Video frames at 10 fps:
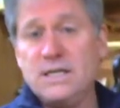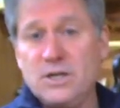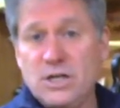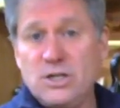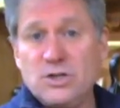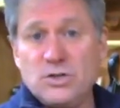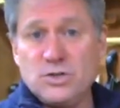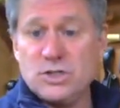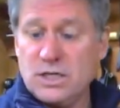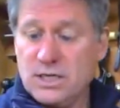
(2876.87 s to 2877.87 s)
you can
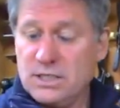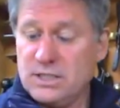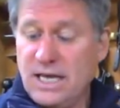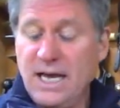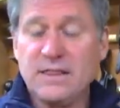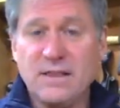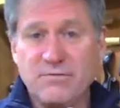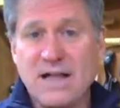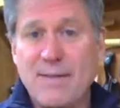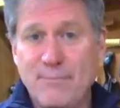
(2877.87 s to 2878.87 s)
use to hit the
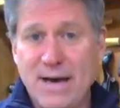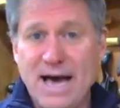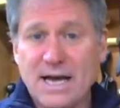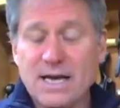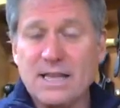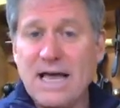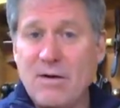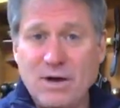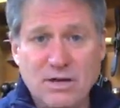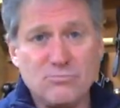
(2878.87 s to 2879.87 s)
flap back. And
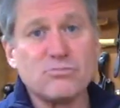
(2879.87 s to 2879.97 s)
that way you